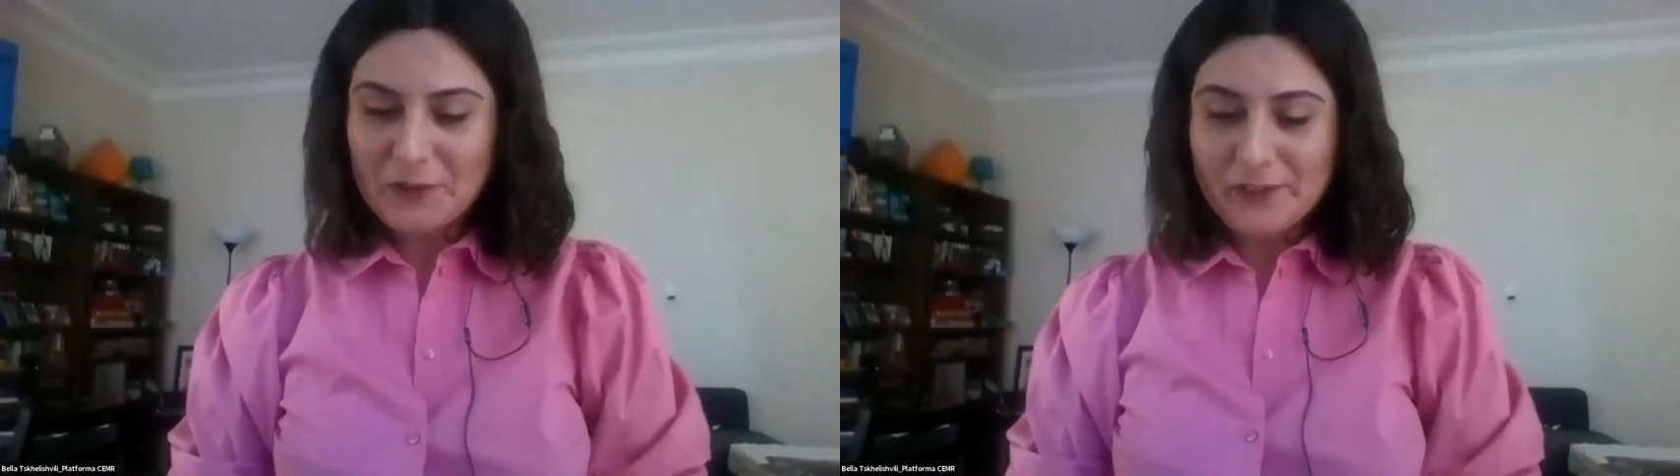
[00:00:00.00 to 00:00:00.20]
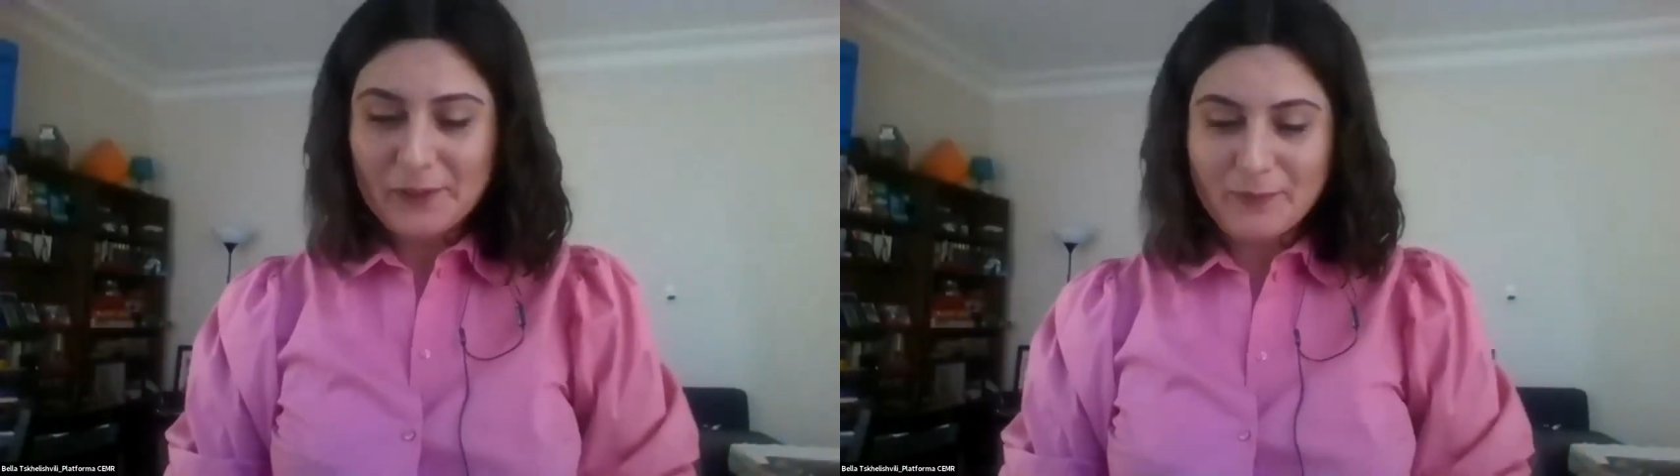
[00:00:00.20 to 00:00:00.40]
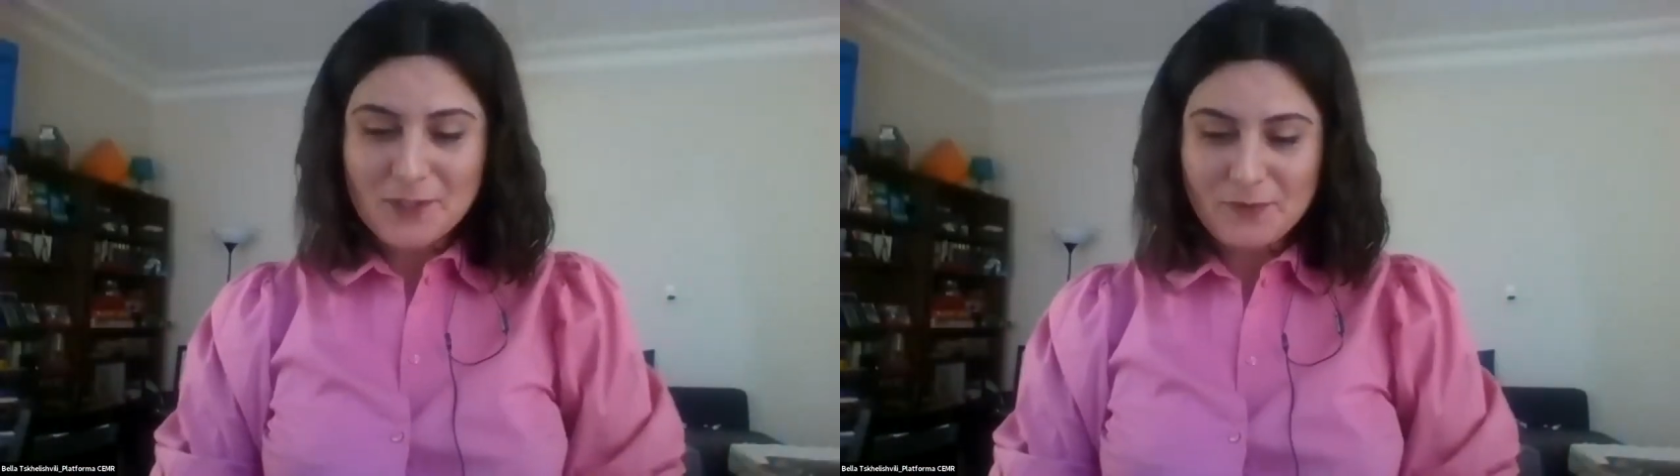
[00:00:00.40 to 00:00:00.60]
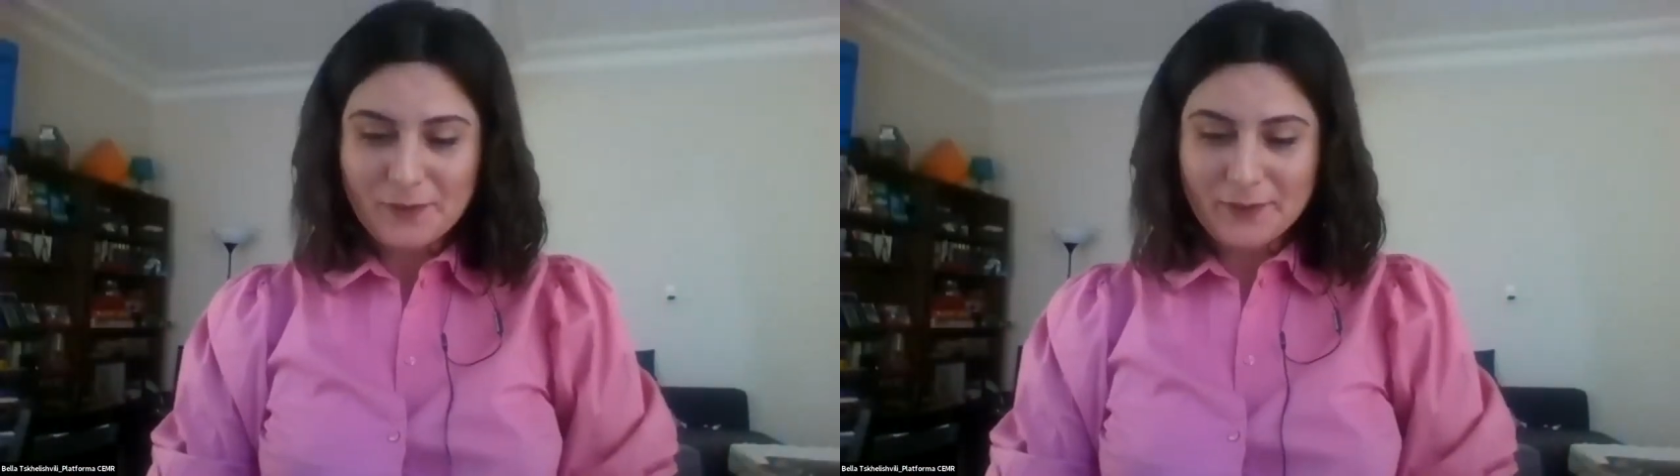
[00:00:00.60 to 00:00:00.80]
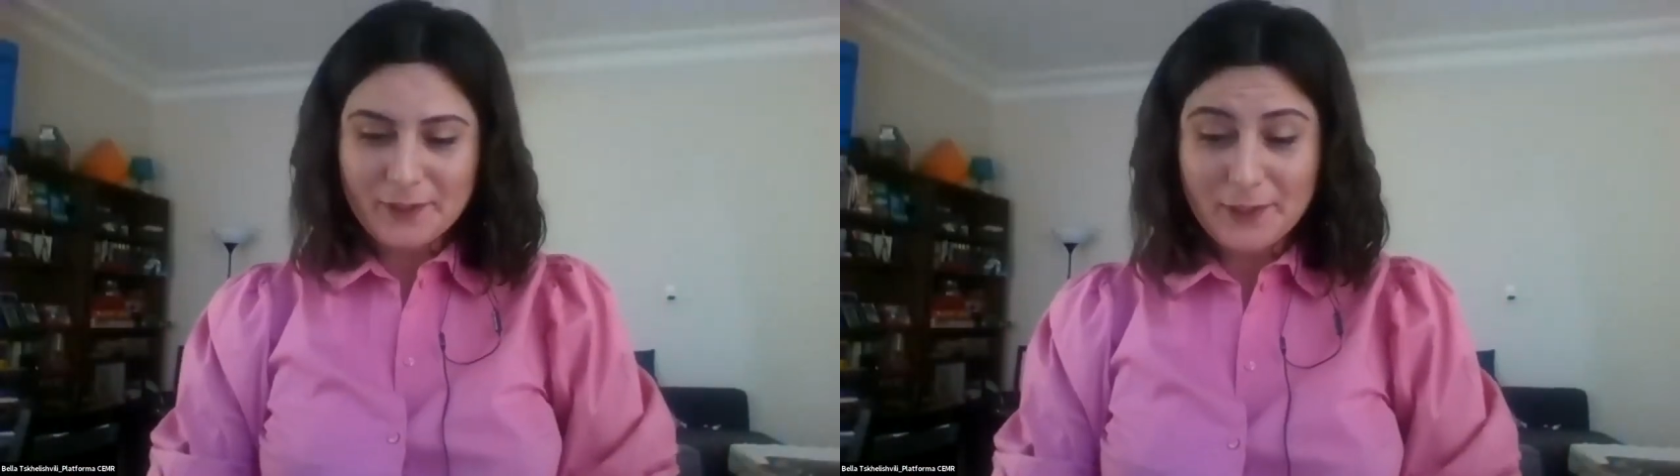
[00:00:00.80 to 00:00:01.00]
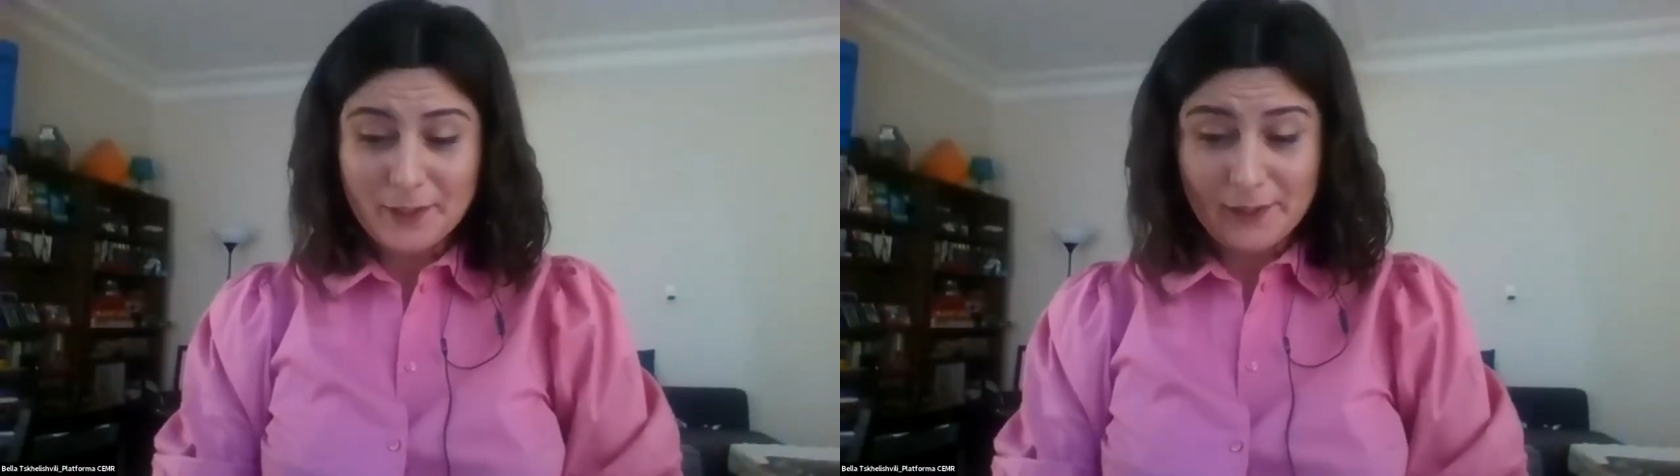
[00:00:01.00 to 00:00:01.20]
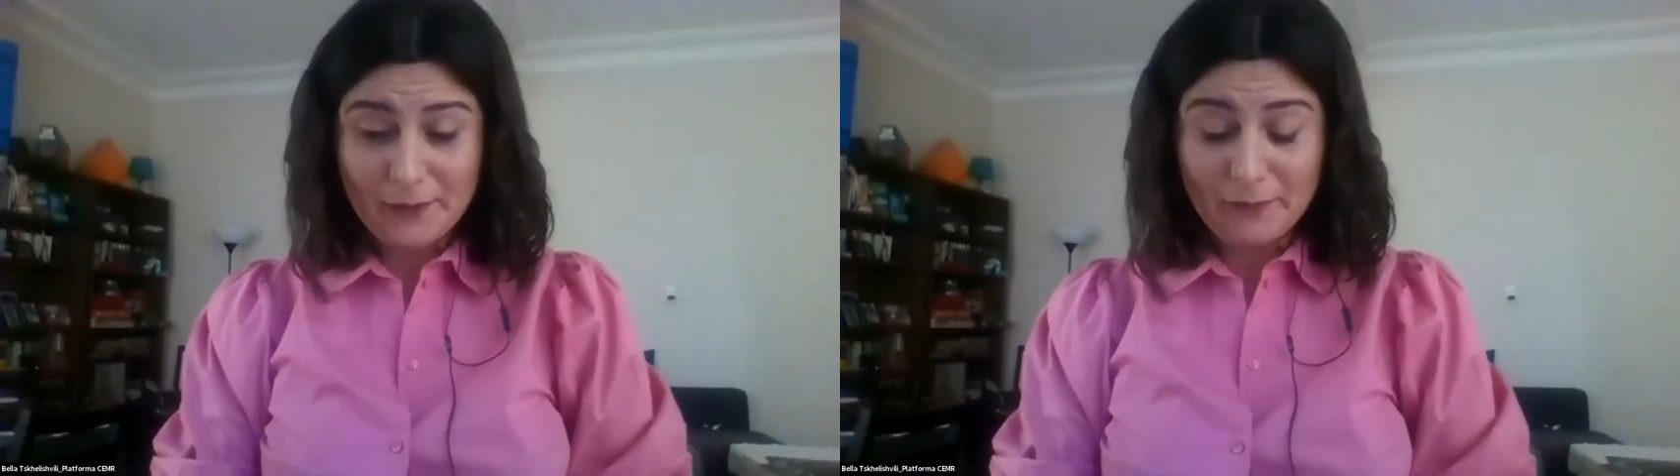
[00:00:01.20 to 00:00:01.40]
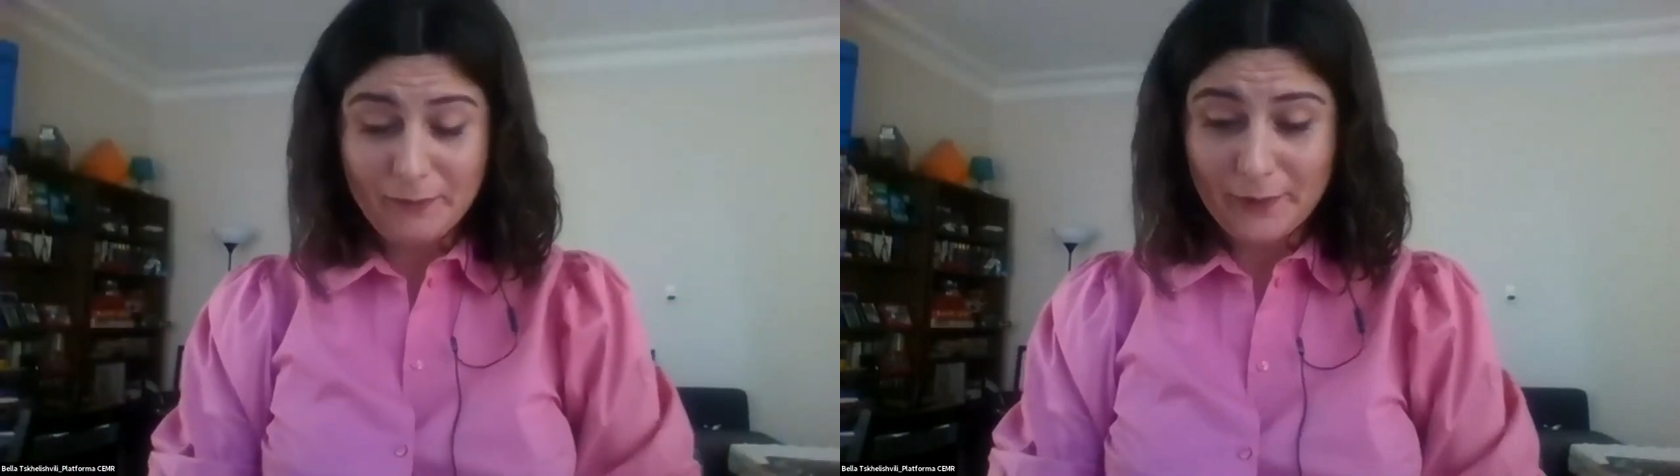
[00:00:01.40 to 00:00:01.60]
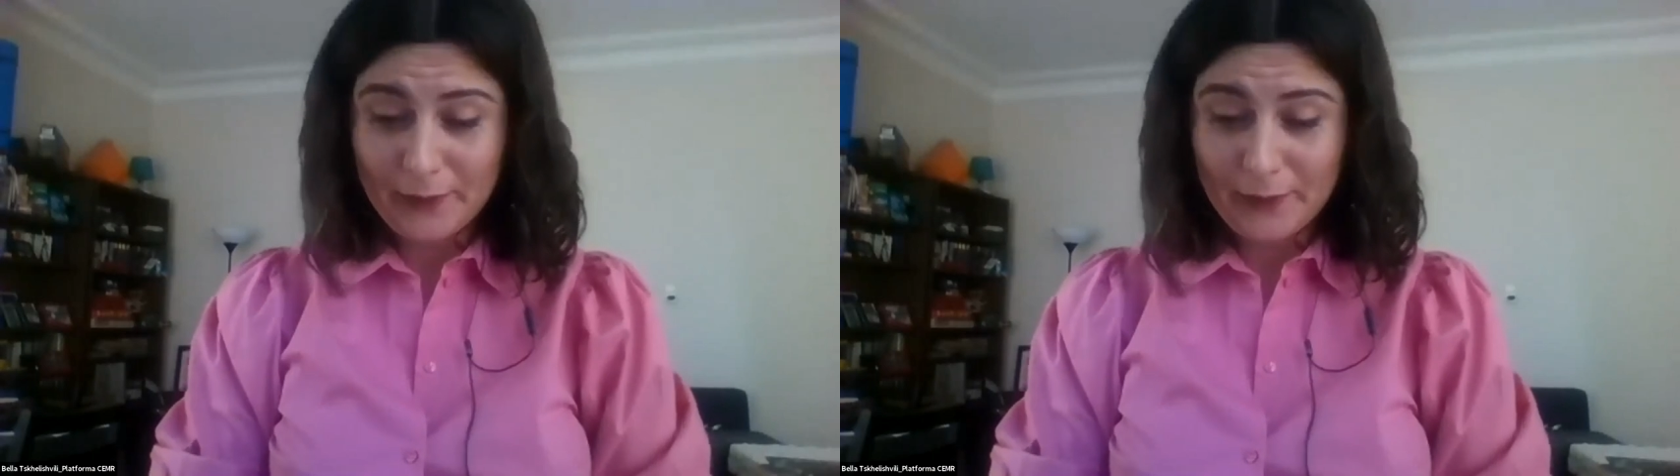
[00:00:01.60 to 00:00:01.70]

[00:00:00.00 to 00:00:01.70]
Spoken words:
you very much for